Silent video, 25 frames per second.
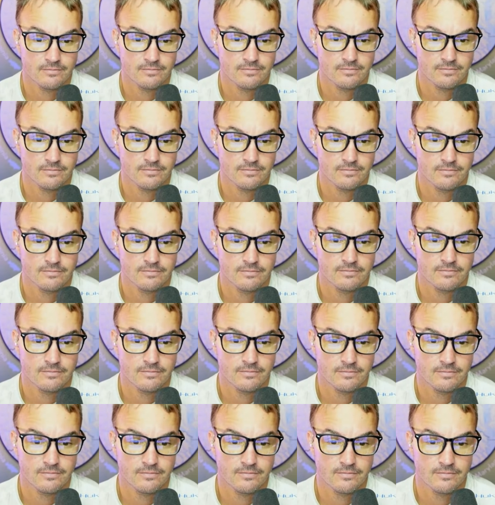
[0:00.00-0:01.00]

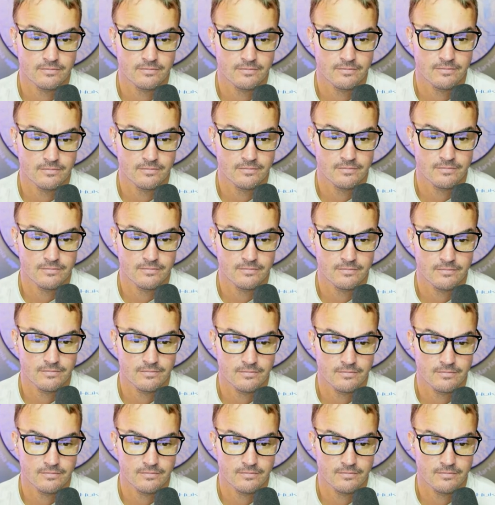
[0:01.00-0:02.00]

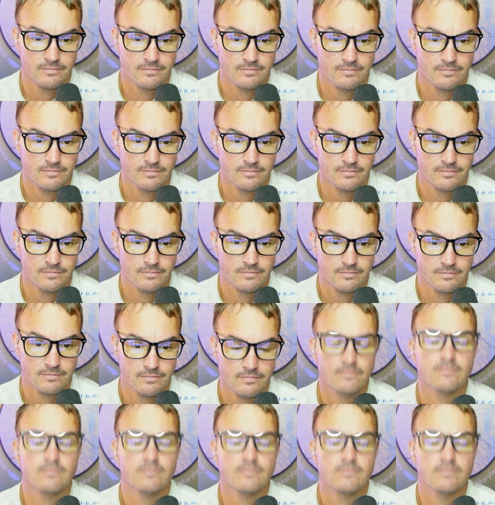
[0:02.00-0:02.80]
(silent)